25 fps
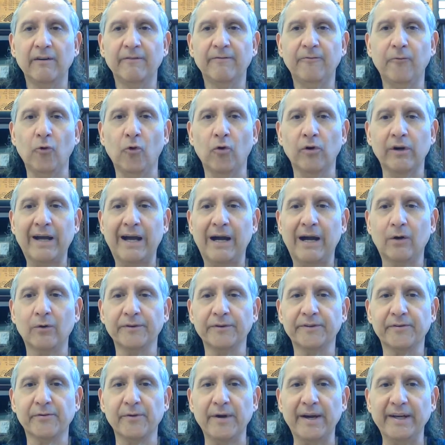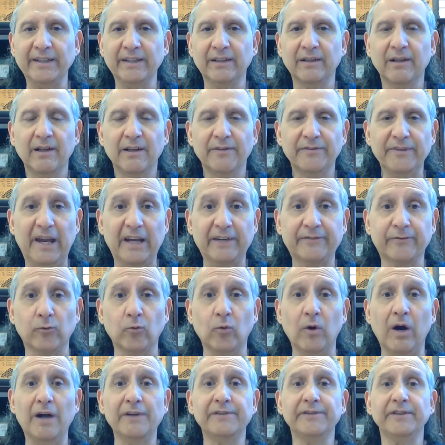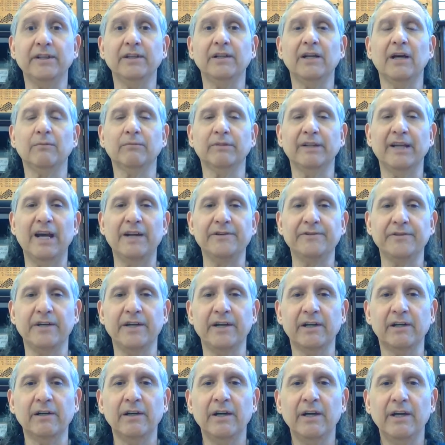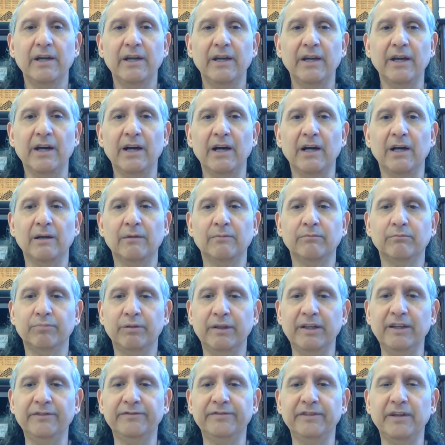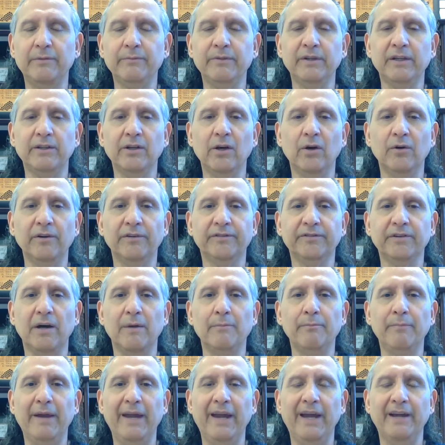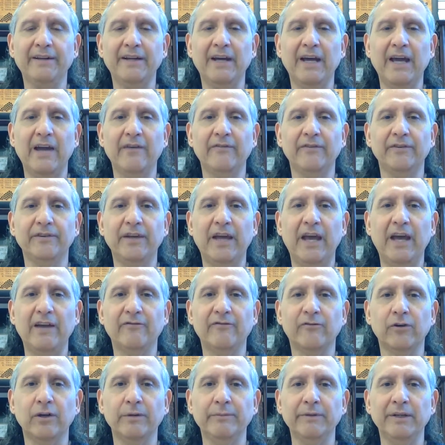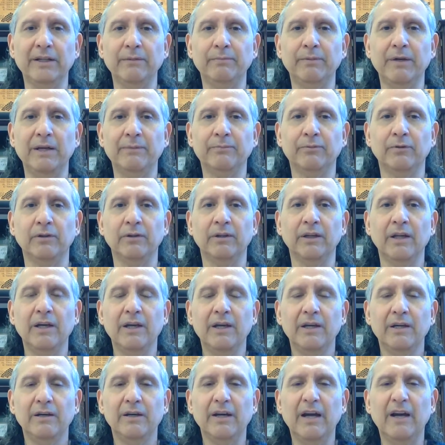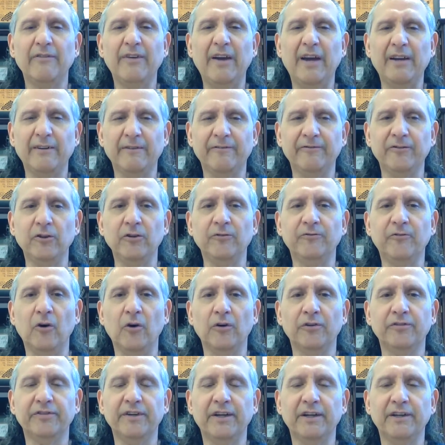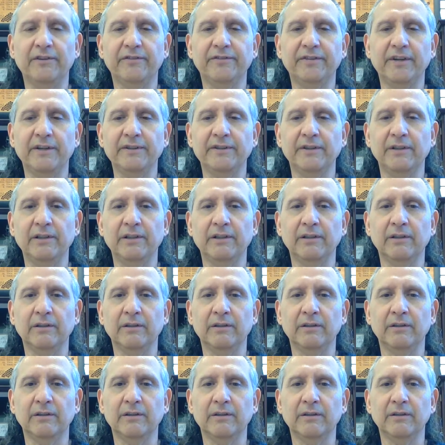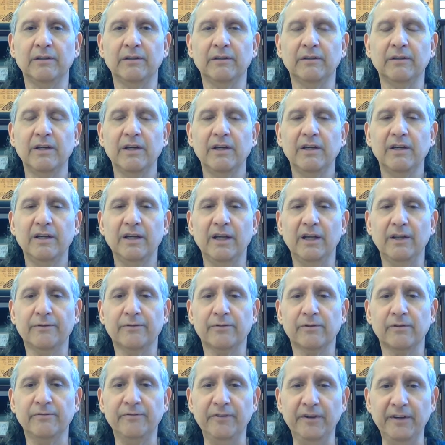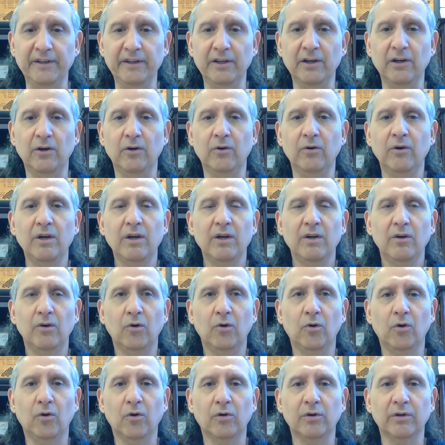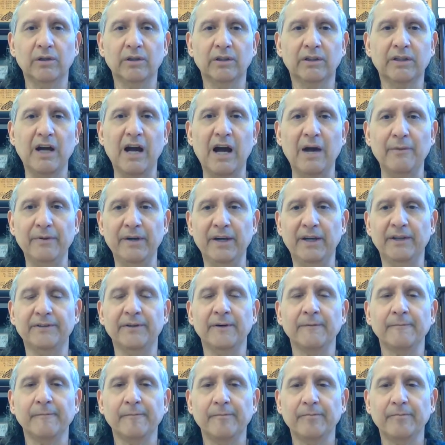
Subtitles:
for our training. Thanks for watching. I'm glad you're here. Please send me a notice on band. I haven't had very many people. I've had a few folks send a little, either a video or a comment.